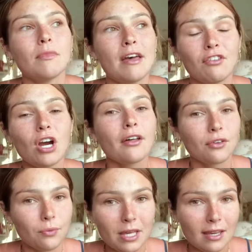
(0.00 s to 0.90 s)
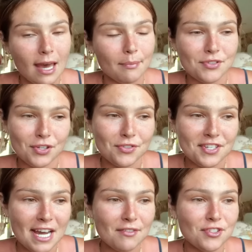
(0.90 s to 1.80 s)
every other week
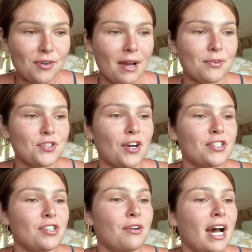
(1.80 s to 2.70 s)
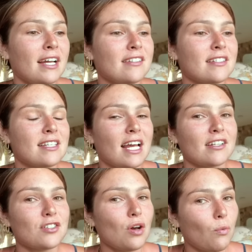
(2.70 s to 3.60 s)
episodes now, so I will talk to you guys
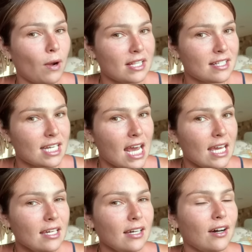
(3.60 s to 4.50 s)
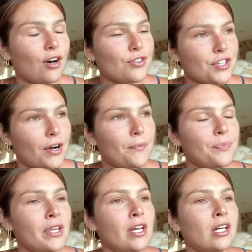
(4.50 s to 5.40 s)
next Wednesday. Also,
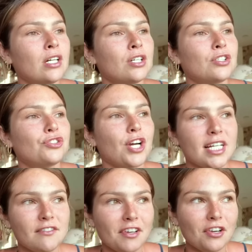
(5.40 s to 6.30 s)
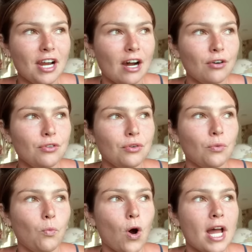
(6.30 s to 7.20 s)
trying to figure out
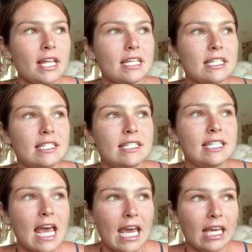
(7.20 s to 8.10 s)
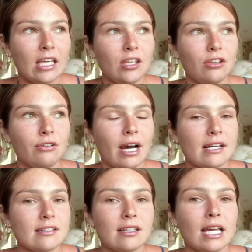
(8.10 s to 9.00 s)
what day you
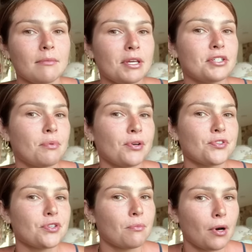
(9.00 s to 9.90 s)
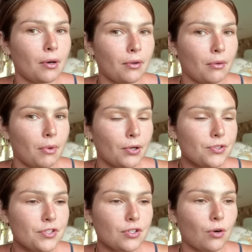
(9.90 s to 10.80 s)
guys like me to post the
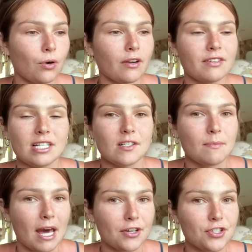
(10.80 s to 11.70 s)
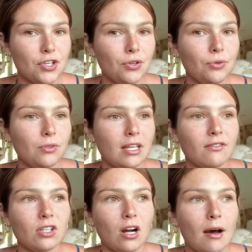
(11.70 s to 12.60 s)
most, or if it doesn't matter to you,
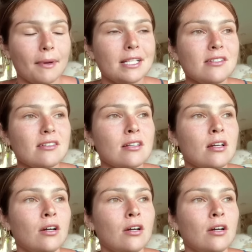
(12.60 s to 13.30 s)
leave in the comments